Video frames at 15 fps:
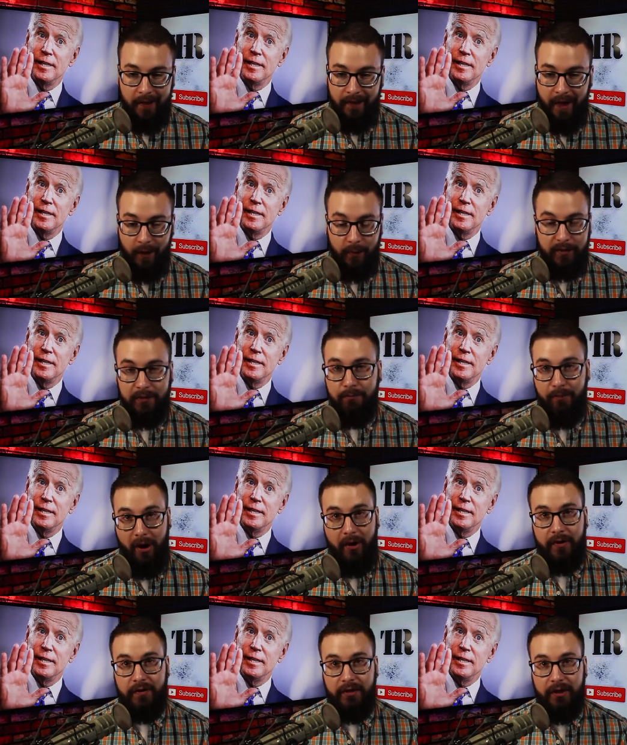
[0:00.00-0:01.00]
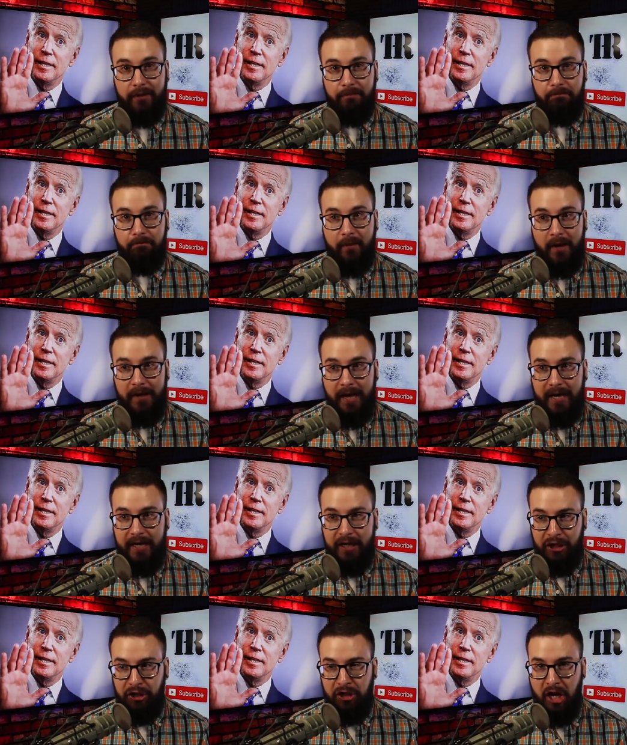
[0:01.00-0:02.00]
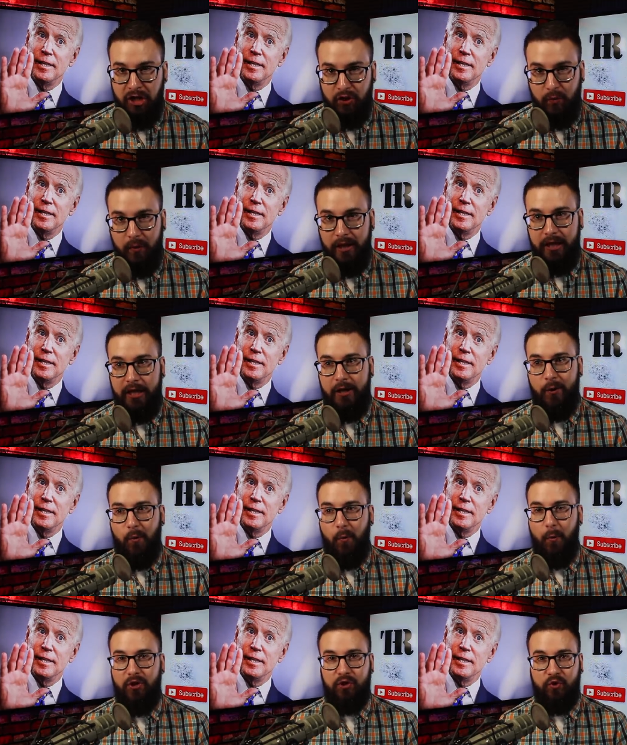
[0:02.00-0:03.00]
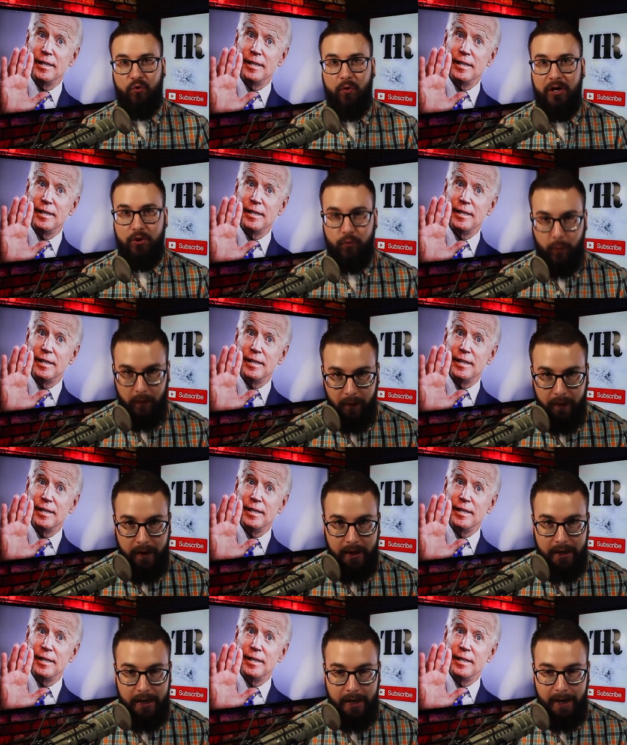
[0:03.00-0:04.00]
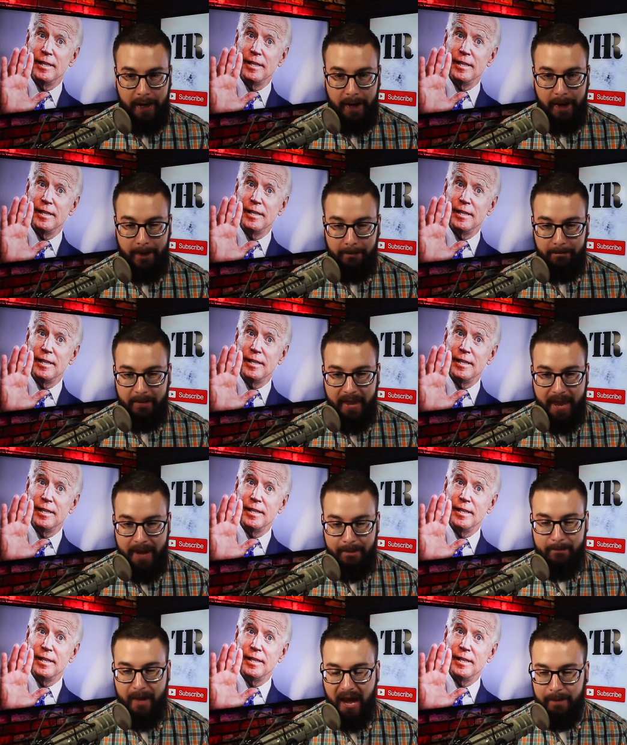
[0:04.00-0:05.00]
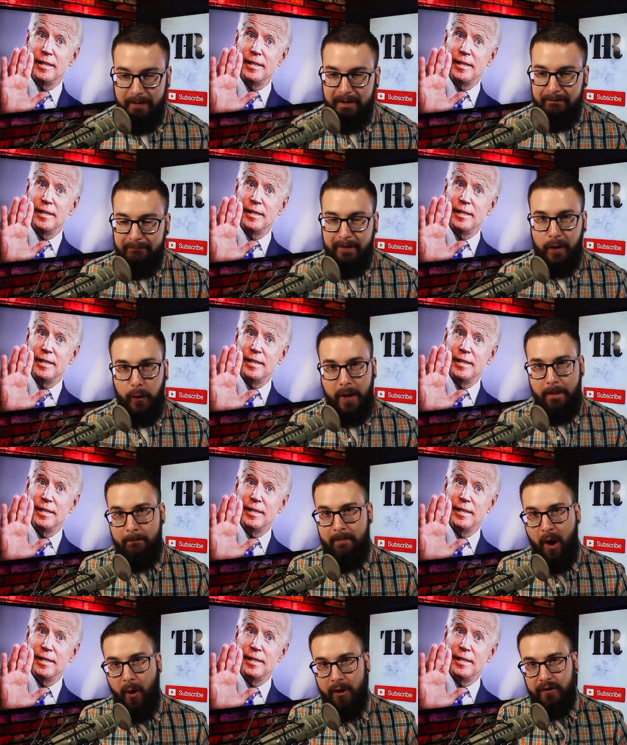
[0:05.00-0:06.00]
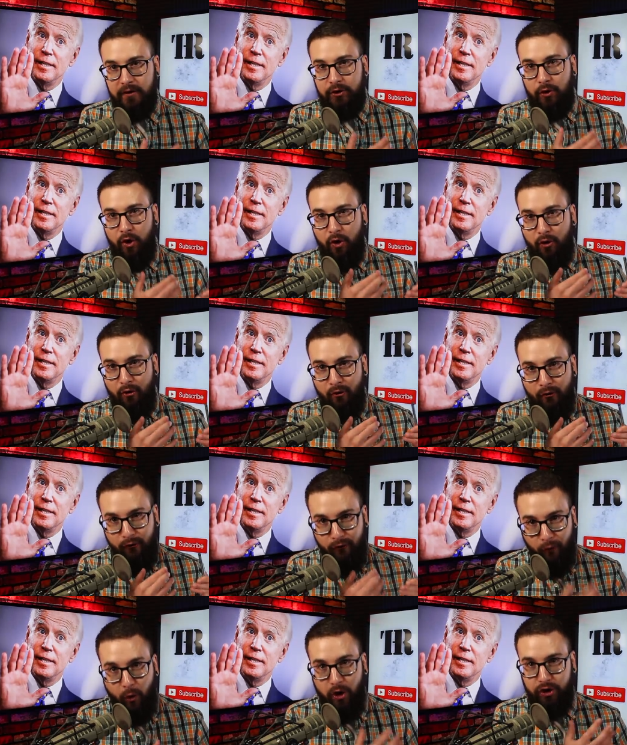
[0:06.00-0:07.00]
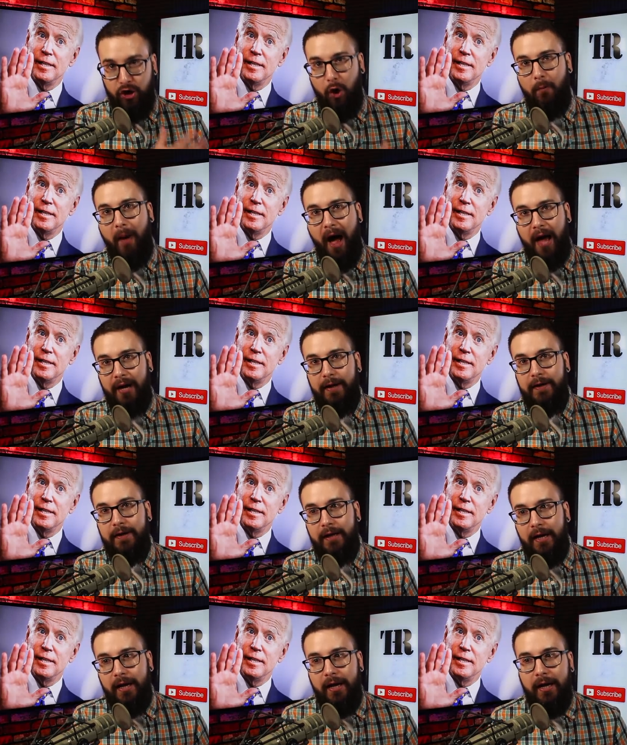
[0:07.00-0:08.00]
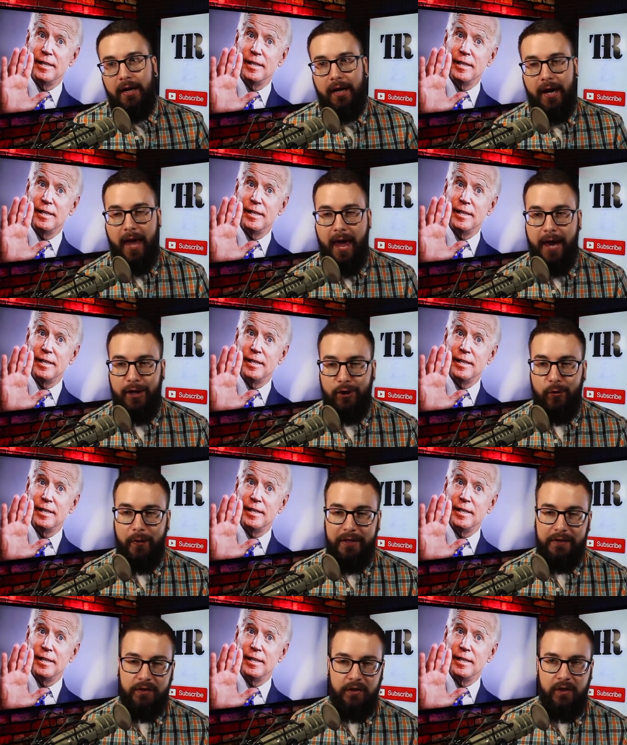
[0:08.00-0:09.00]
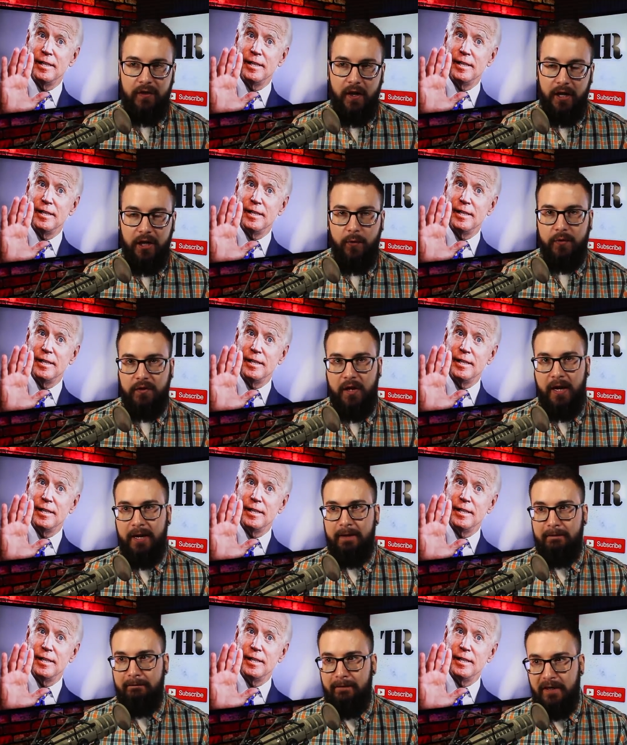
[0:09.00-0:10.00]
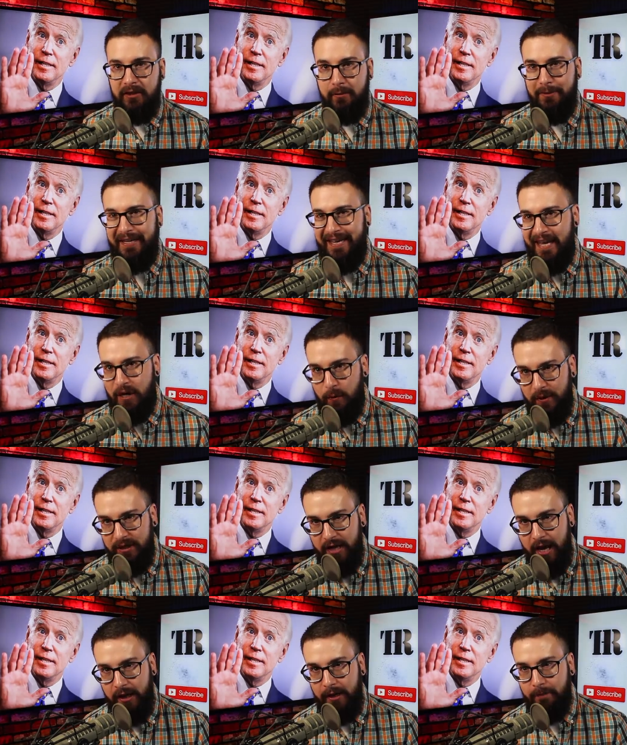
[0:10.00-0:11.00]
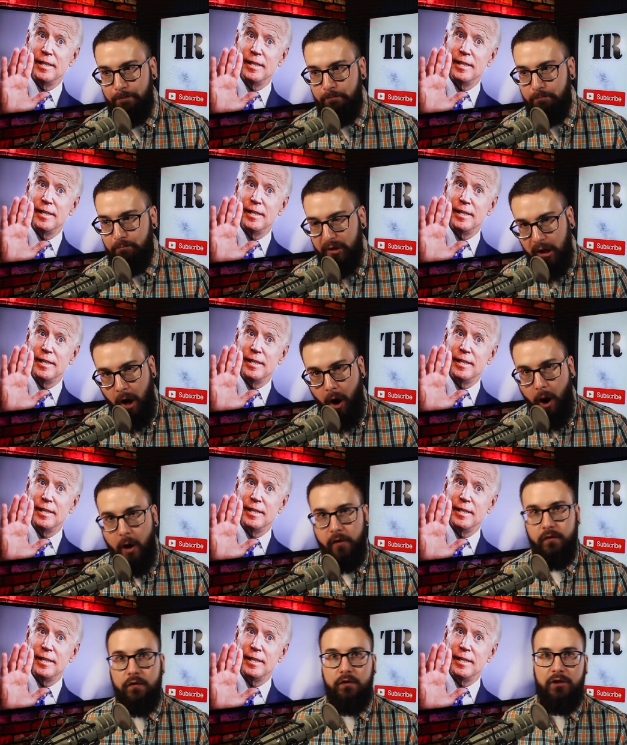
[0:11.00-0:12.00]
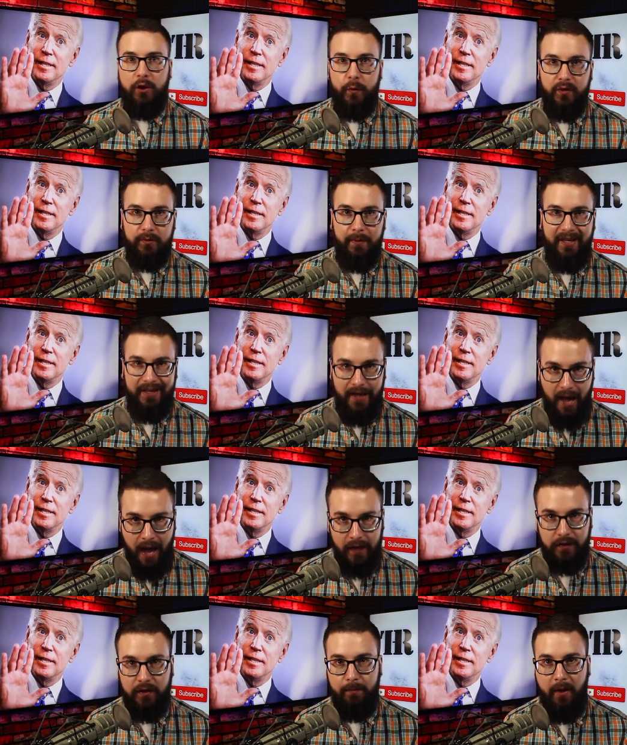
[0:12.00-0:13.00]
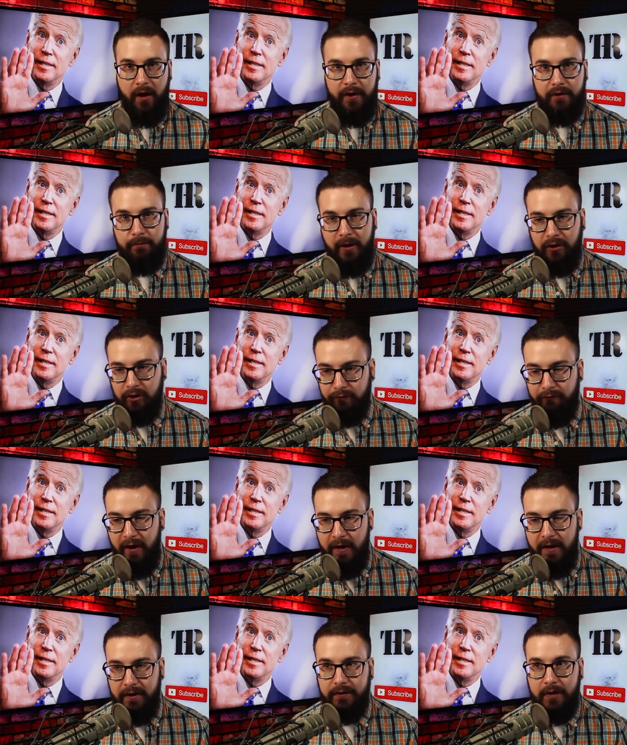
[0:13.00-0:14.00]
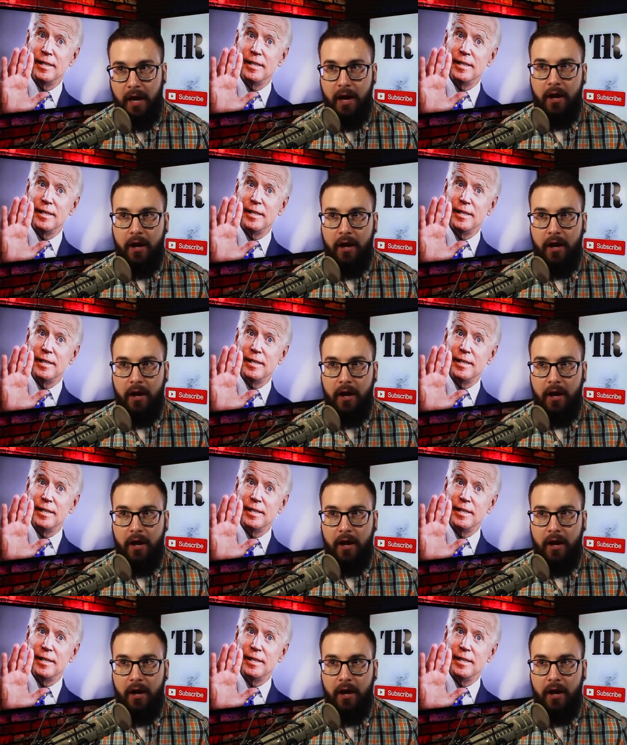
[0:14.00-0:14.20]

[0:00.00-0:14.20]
Speaker 1: That was embarrassing. Like, it genuinely was cringeworthy. It made me feel embarrassed for Joe Biden. And you can see that he was getting visibly irritated because he was being asked about his mental fitness.